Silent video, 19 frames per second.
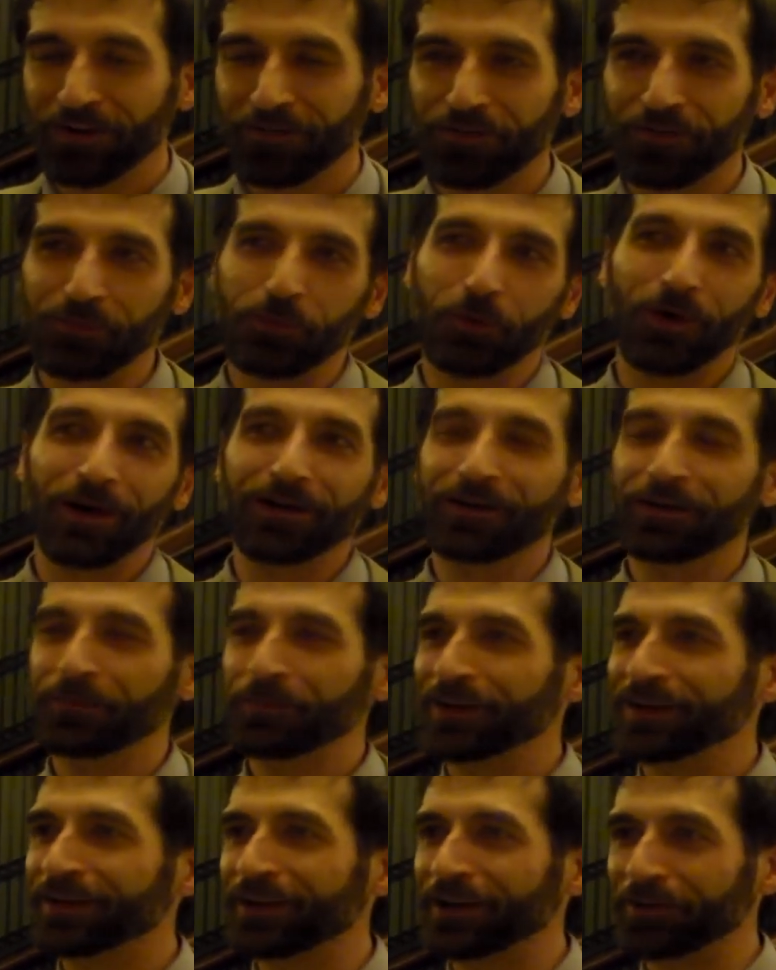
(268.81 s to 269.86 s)
That's the point. And
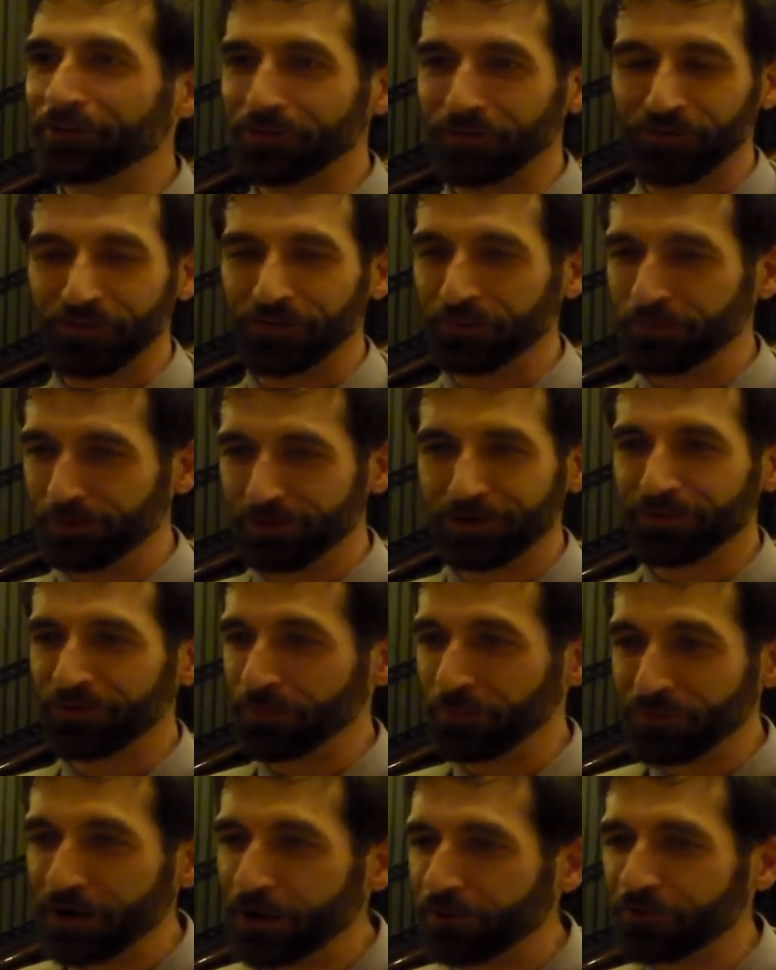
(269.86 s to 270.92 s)
in many cases, the
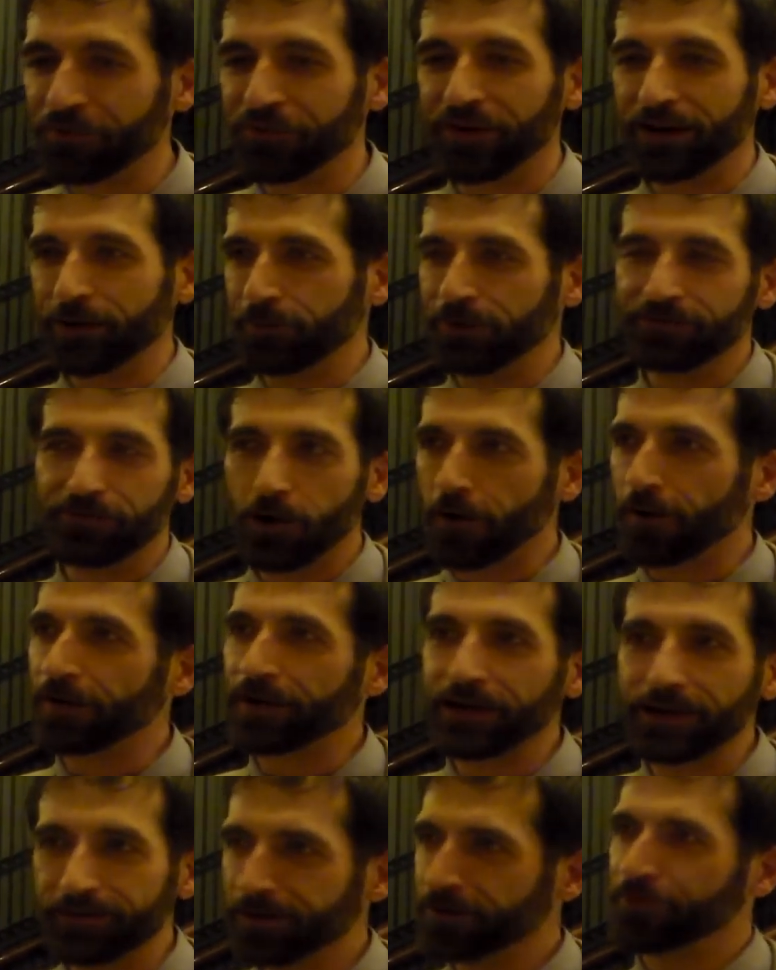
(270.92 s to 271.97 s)
police themselves say we've
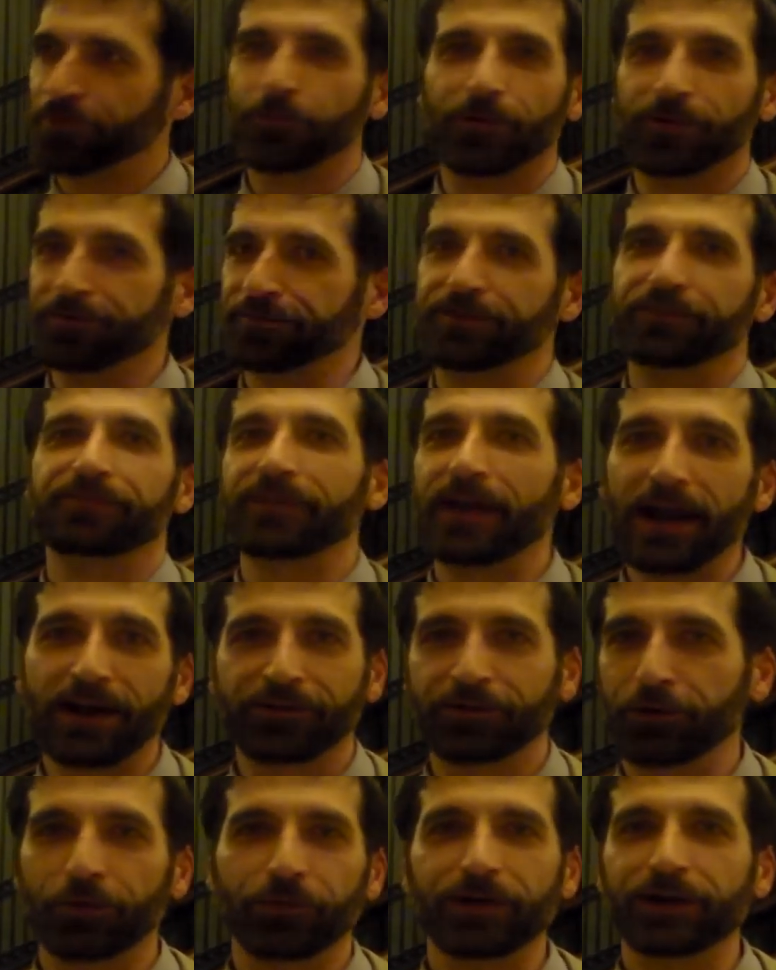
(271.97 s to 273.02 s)
already sort of de
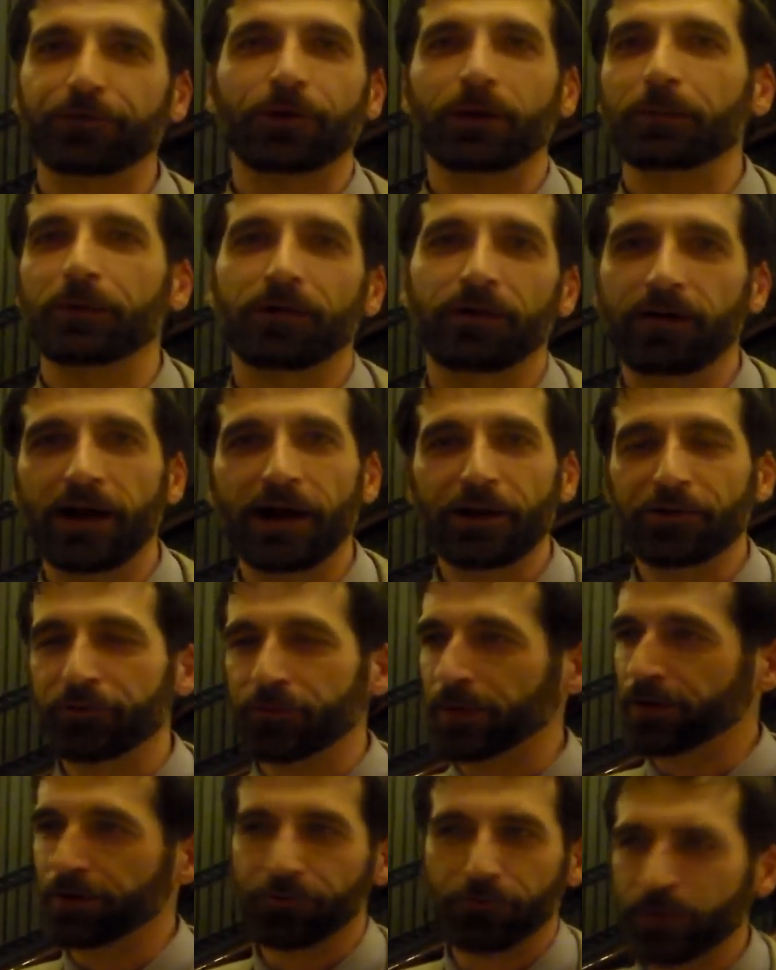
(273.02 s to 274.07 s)
facto
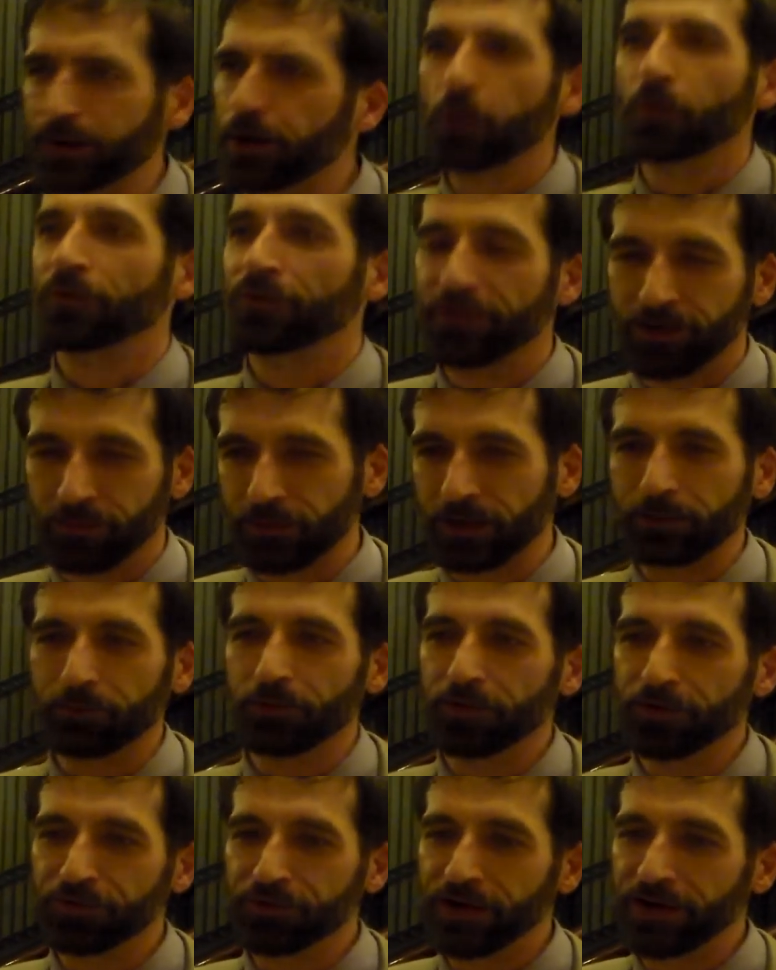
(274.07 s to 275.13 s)
decriminalized because we don't send
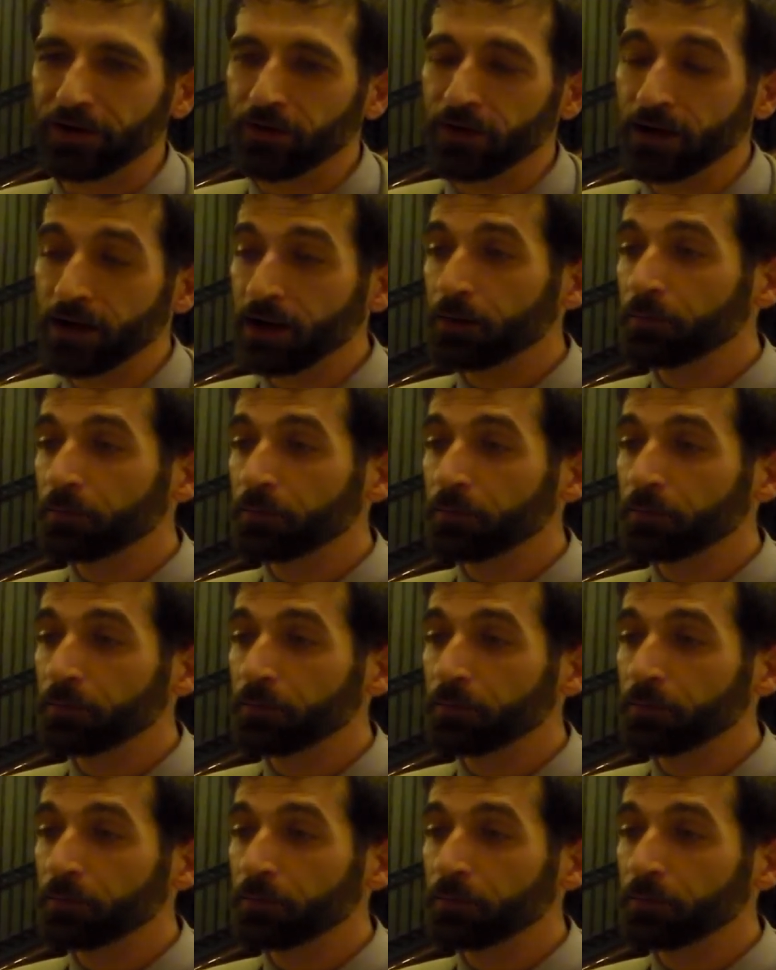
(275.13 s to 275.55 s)
people to jail.